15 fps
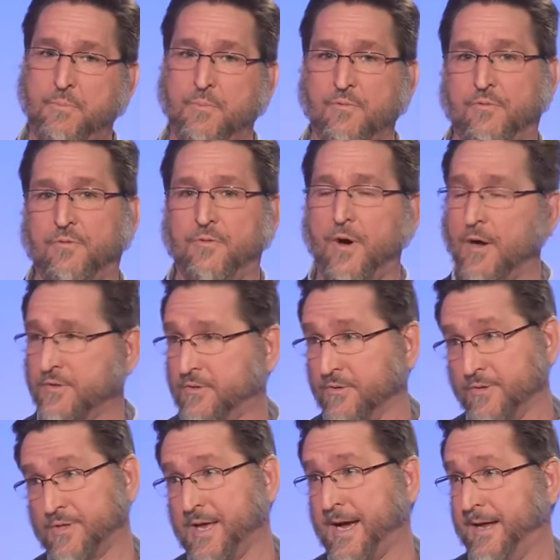
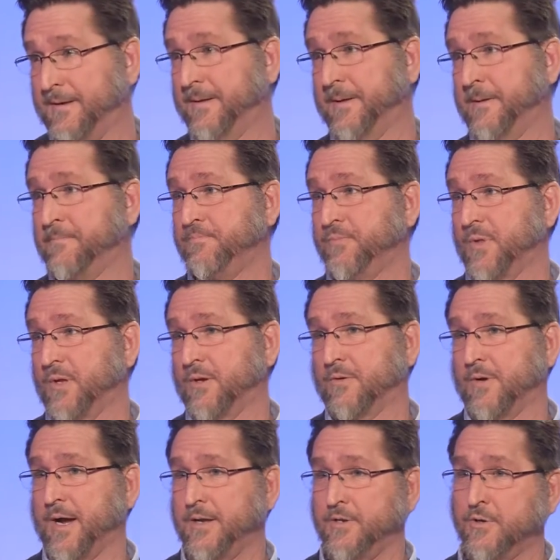fosters that
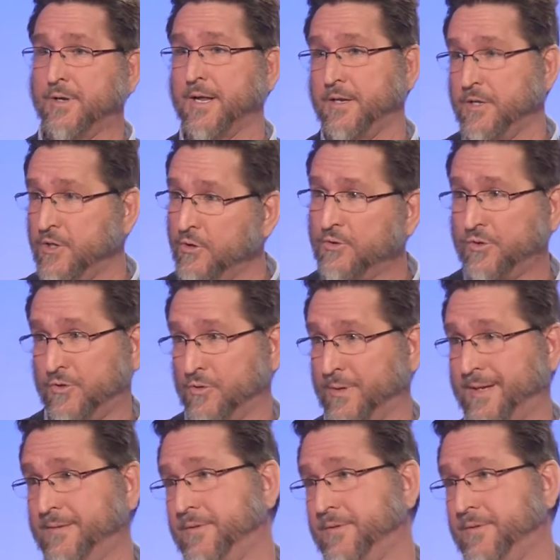right? You get used to it.